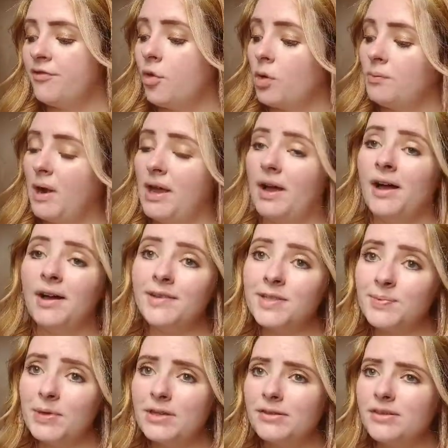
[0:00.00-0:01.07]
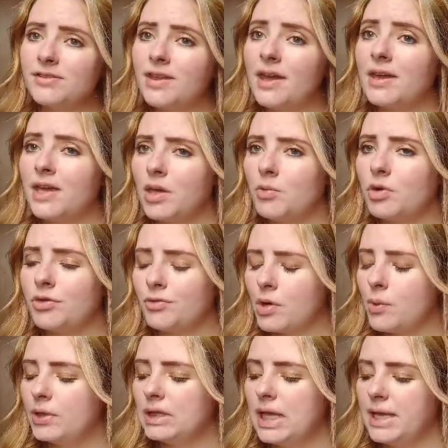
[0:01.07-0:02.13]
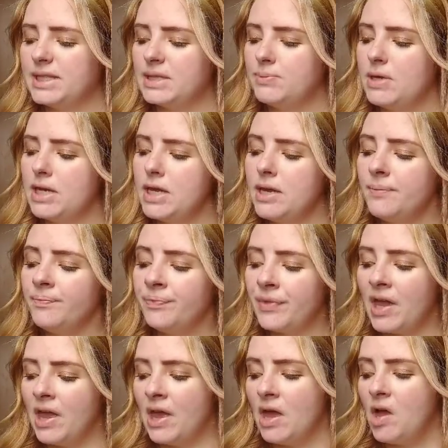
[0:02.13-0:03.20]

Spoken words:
for my husband that he will throw in last minute